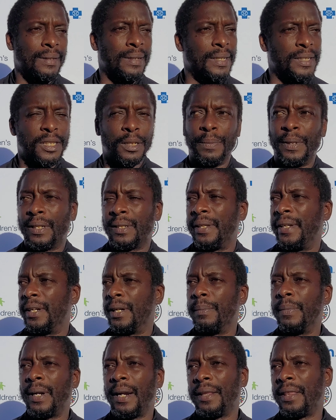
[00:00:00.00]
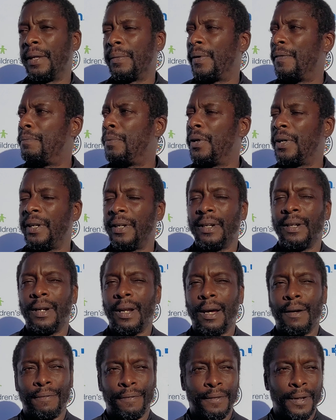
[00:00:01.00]
needs to be cleaner, but I think we've put in
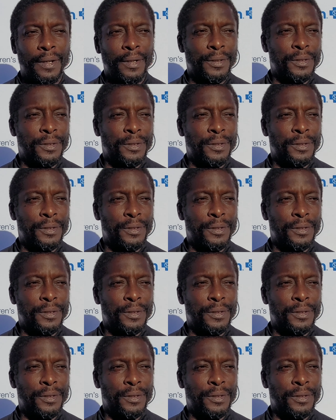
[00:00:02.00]
enough